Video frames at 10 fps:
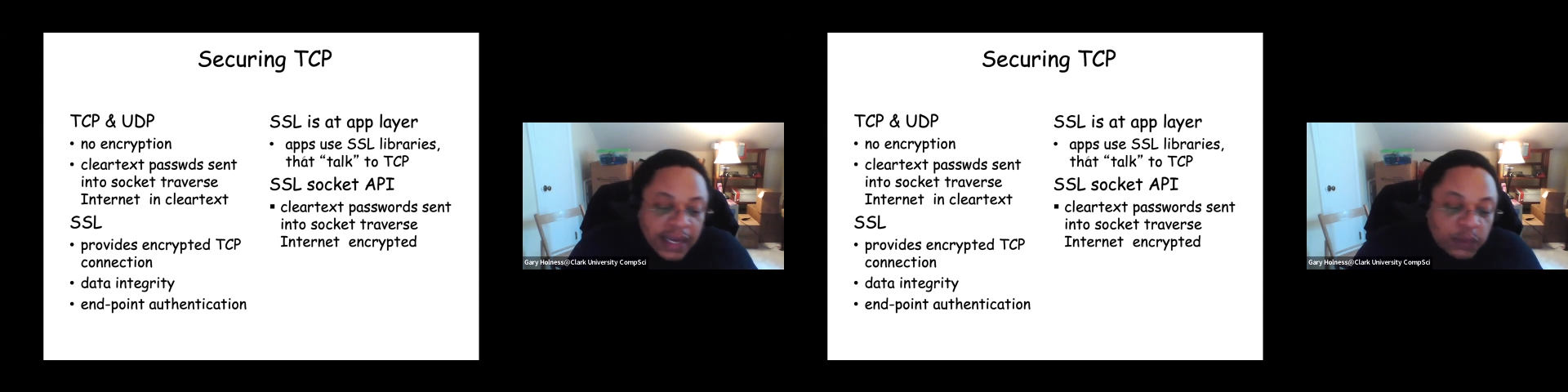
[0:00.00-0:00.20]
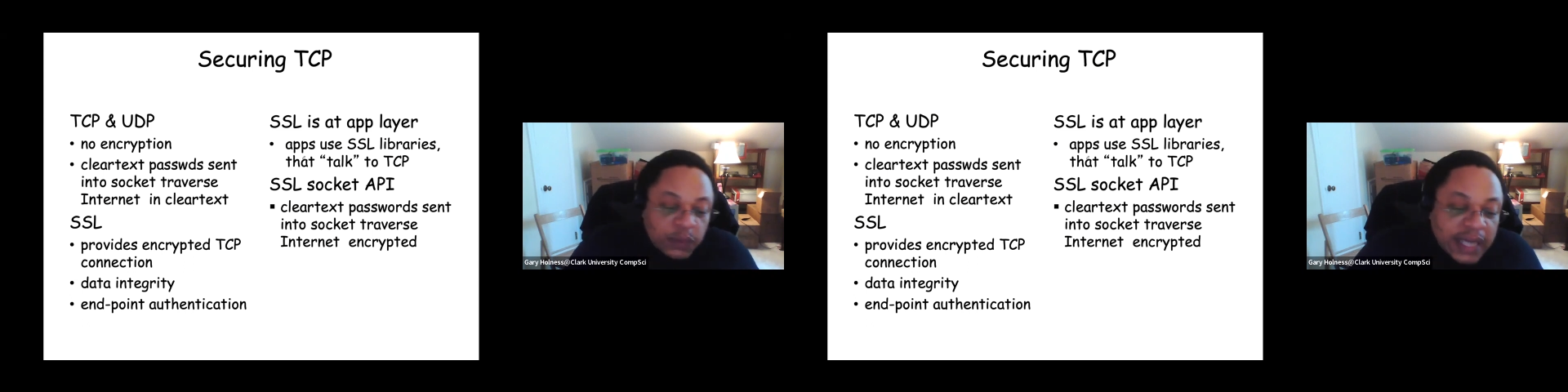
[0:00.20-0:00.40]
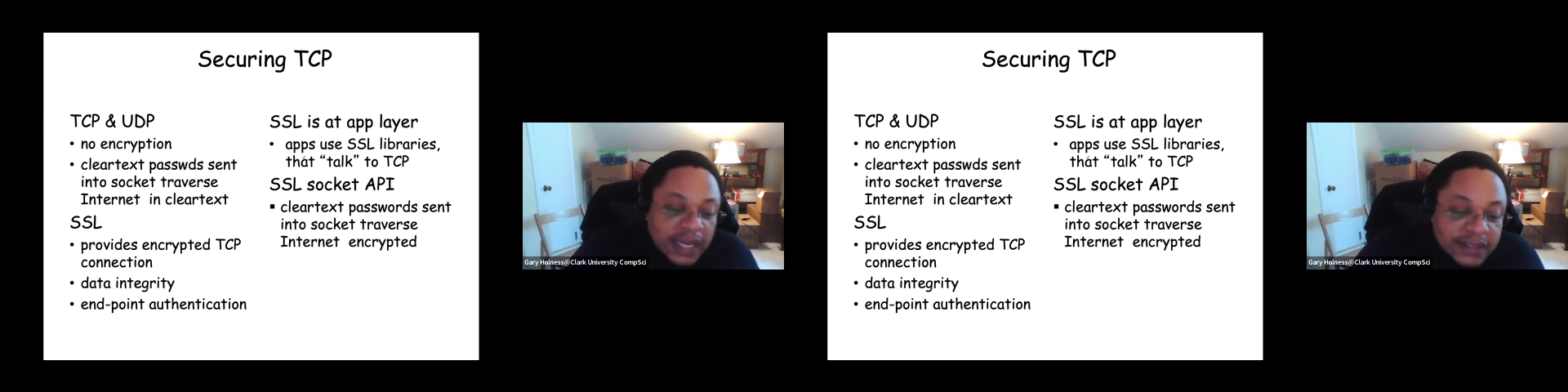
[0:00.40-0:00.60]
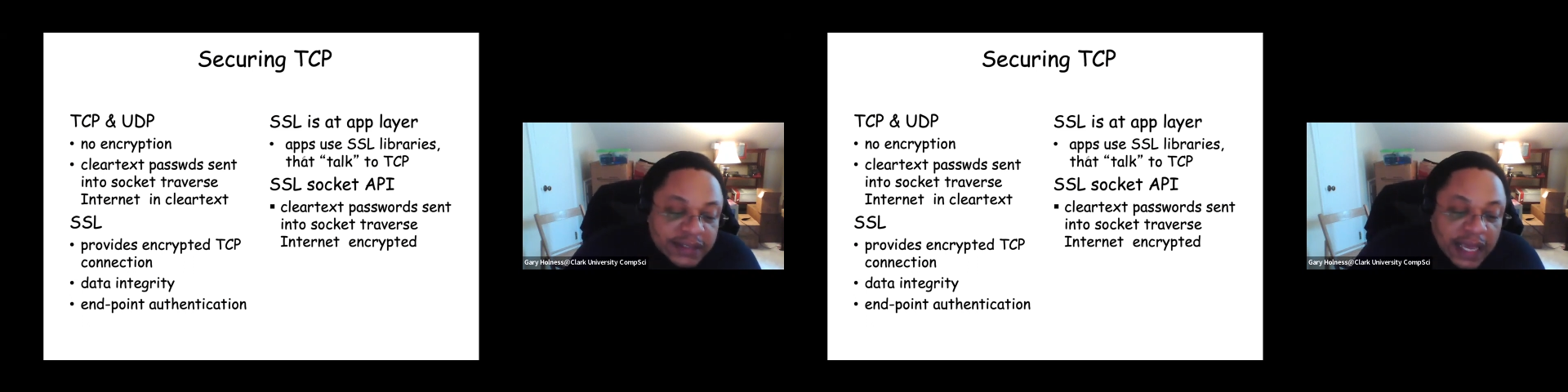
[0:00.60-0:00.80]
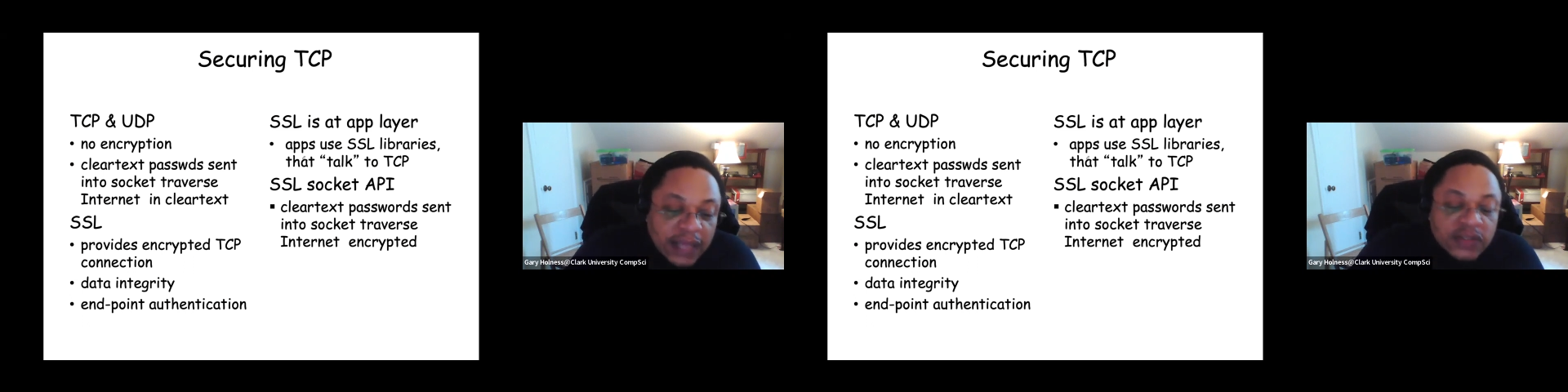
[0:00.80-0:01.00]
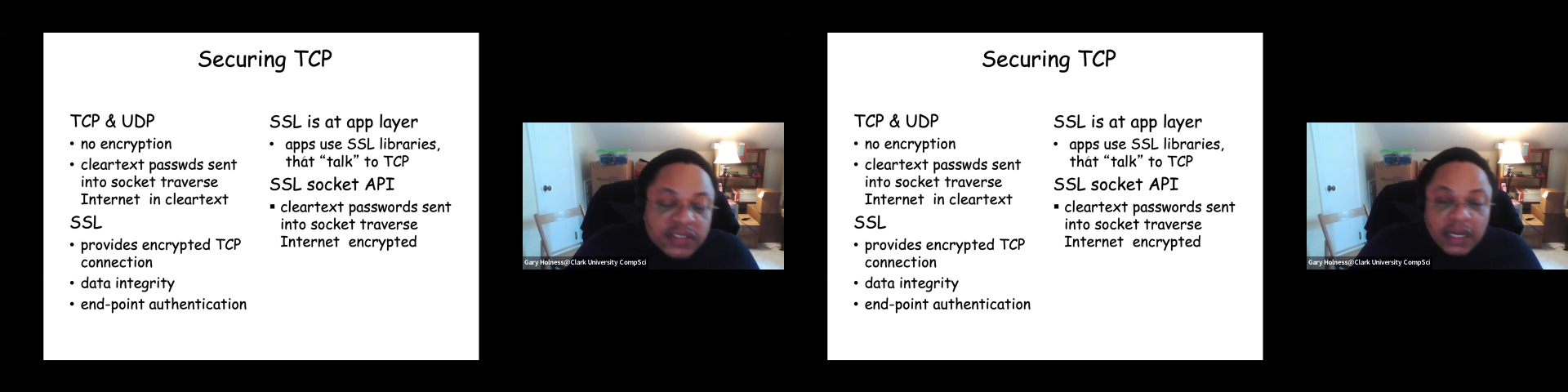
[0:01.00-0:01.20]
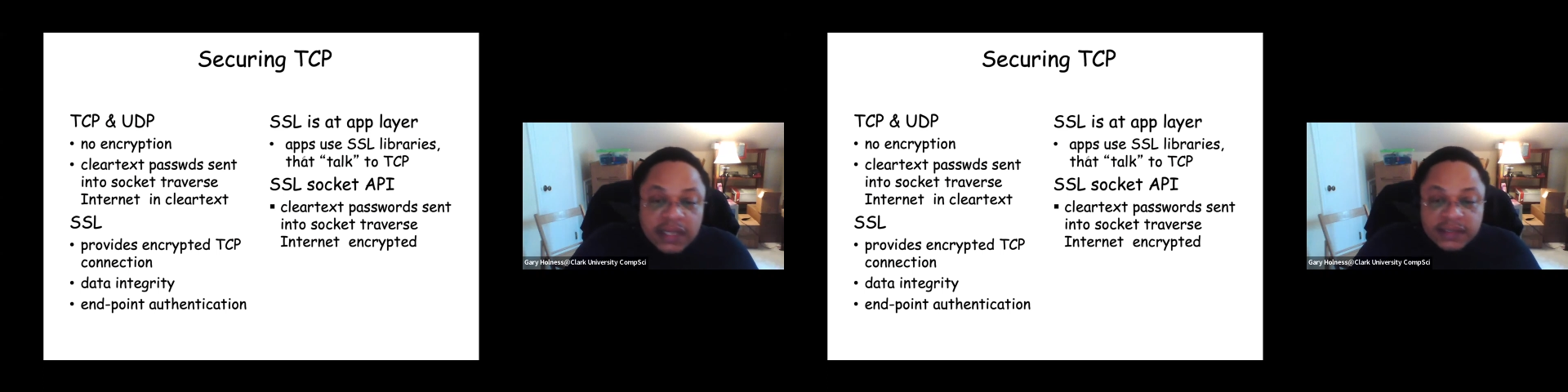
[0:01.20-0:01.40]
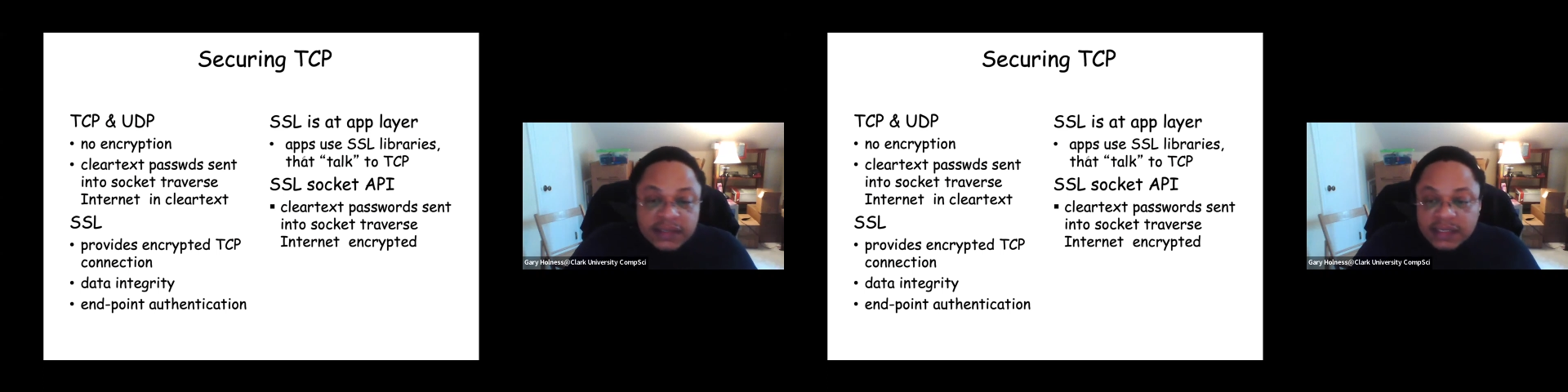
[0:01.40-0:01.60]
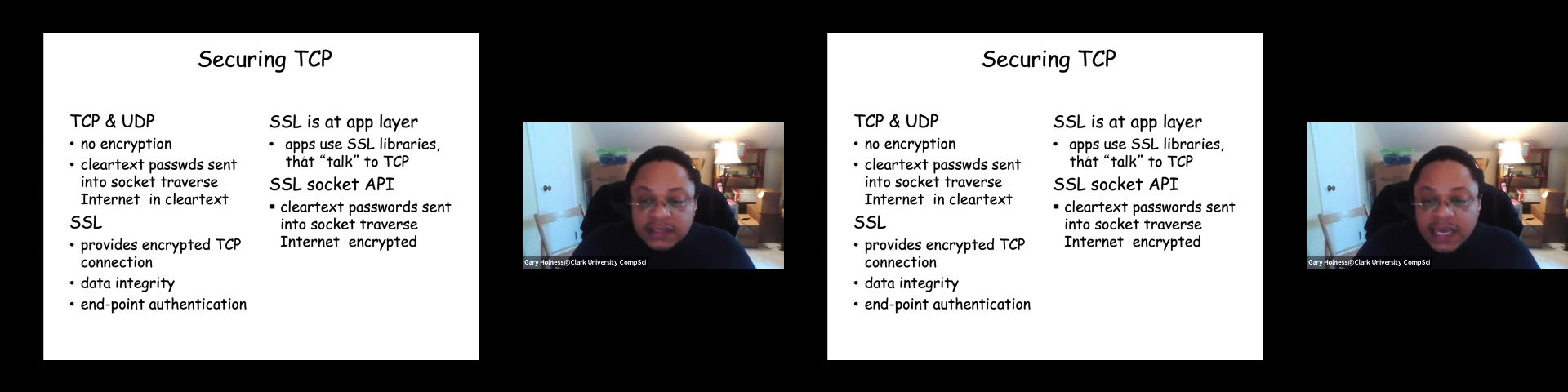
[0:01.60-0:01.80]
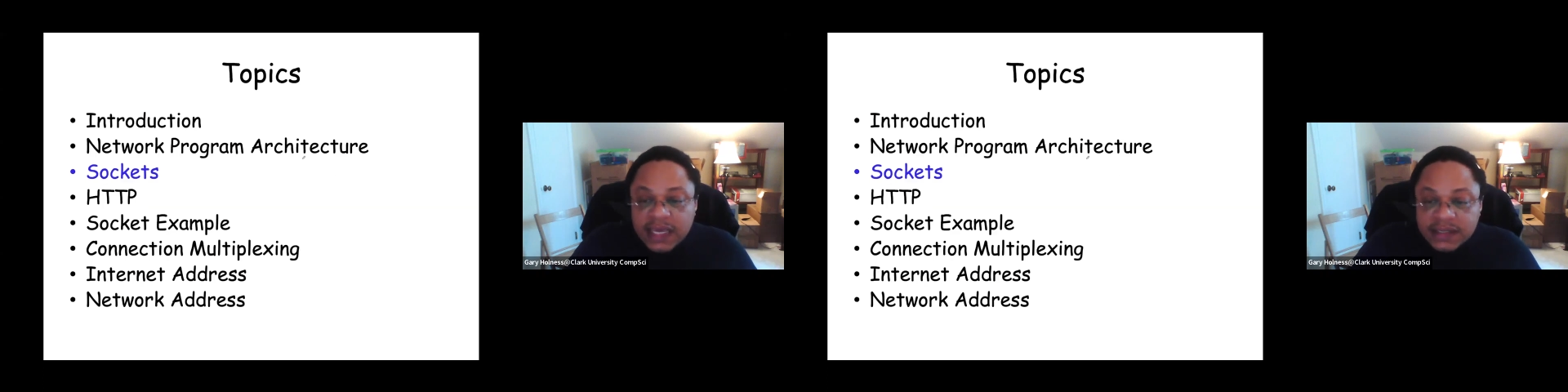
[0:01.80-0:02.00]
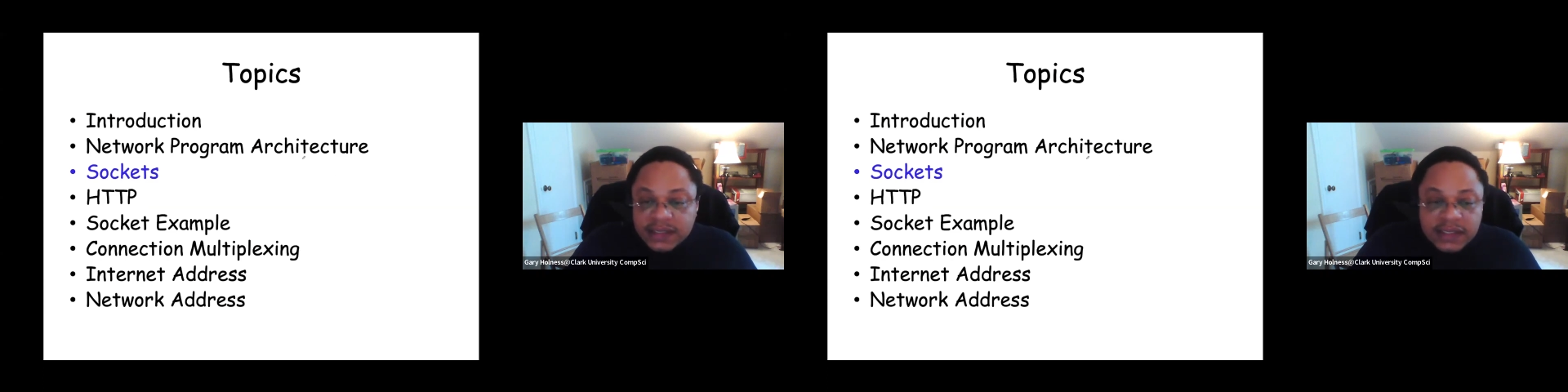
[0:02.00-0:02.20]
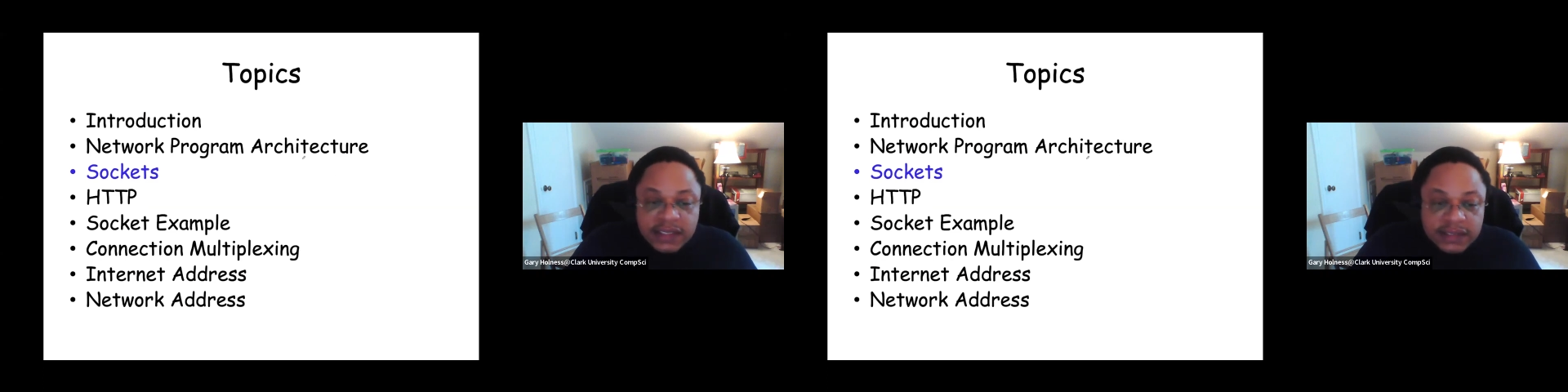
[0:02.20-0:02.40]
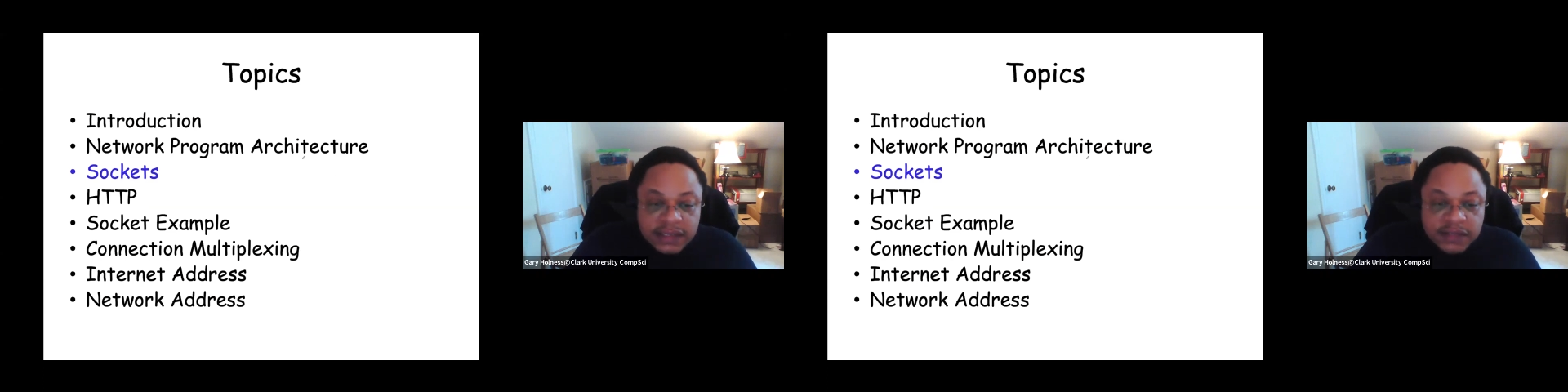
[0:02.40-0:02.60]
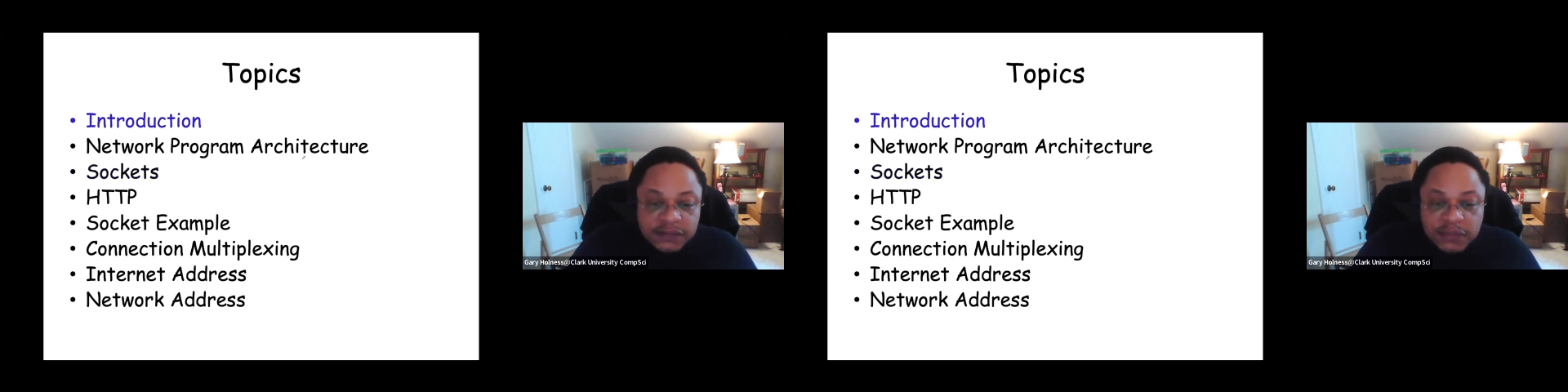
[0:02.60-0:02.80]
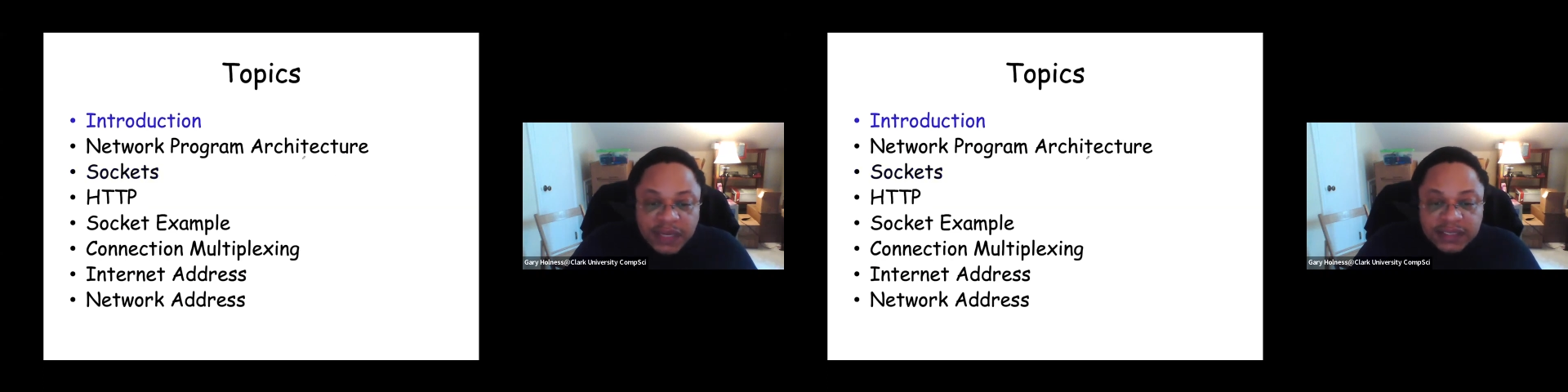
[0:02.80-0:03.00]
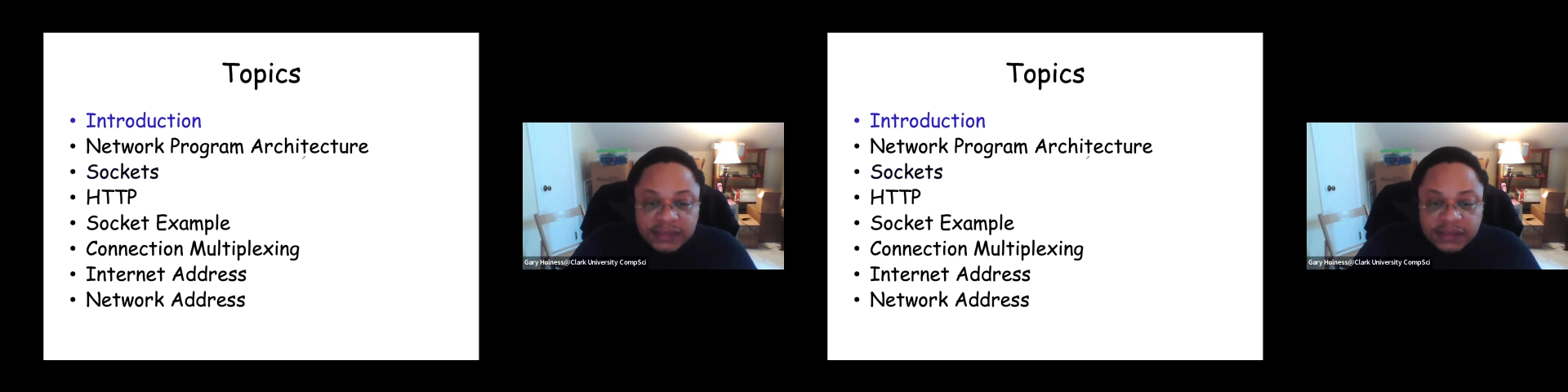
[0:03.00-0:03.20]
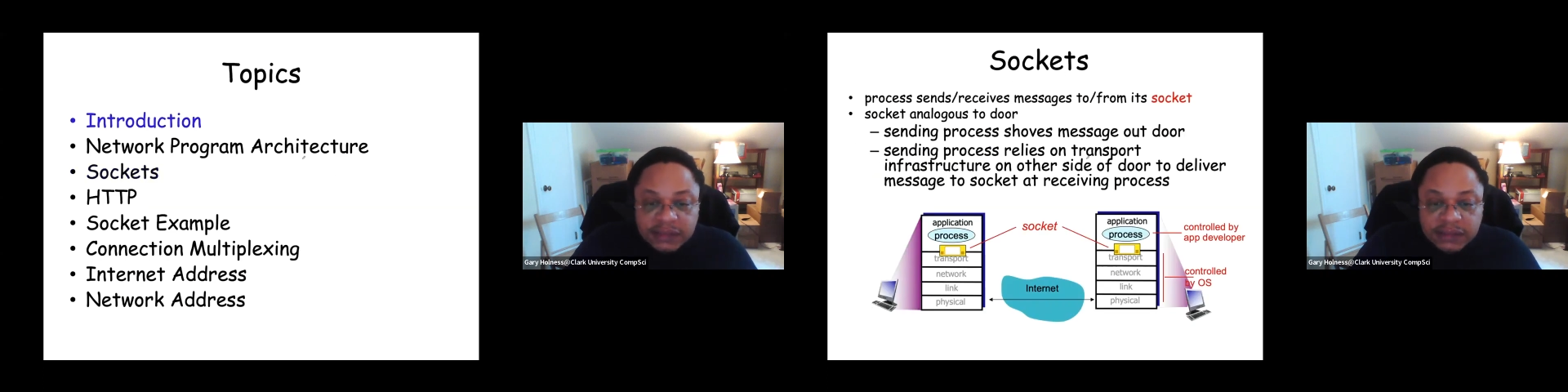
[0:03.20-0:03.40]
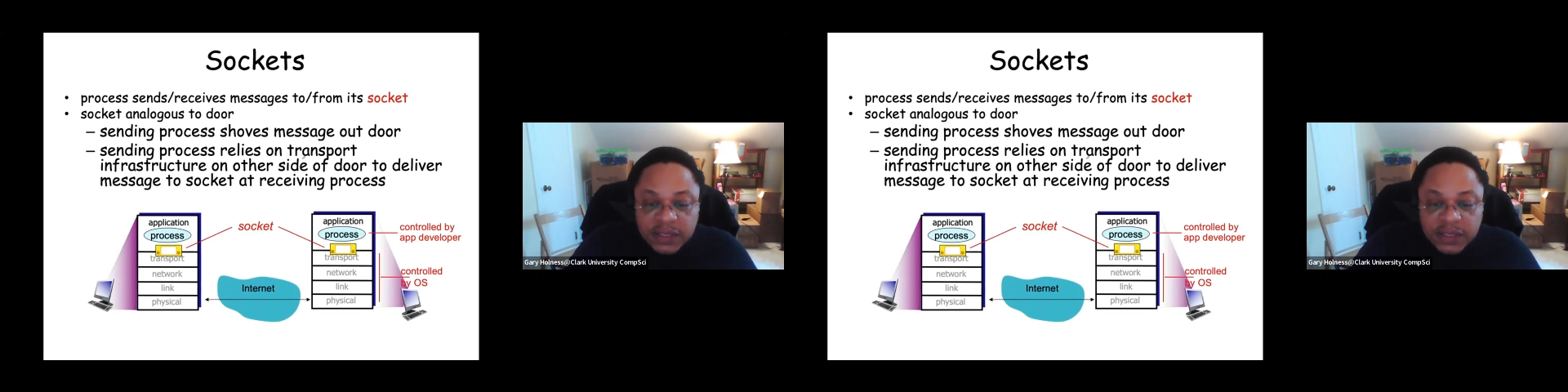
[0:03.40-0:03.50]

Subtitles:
And what SSL does, it takes this information,